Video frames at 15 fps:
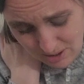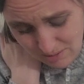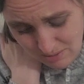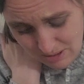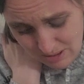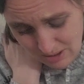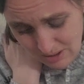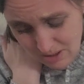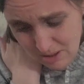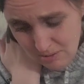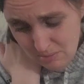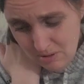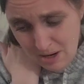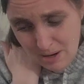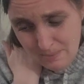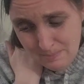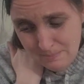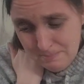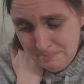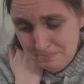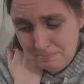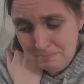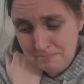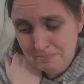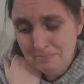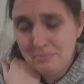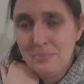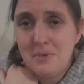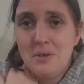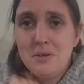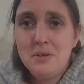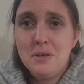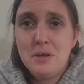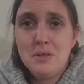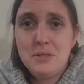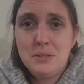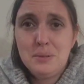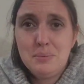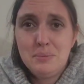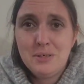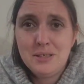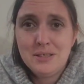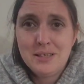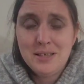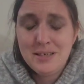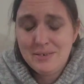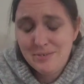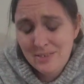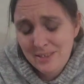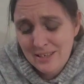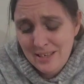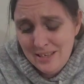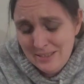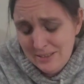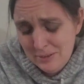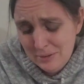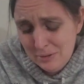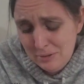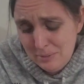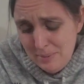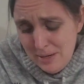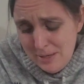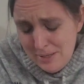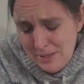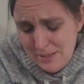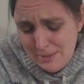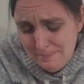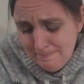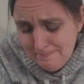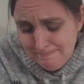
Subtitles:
I really don't. I'm not super excited for the last 100 pages.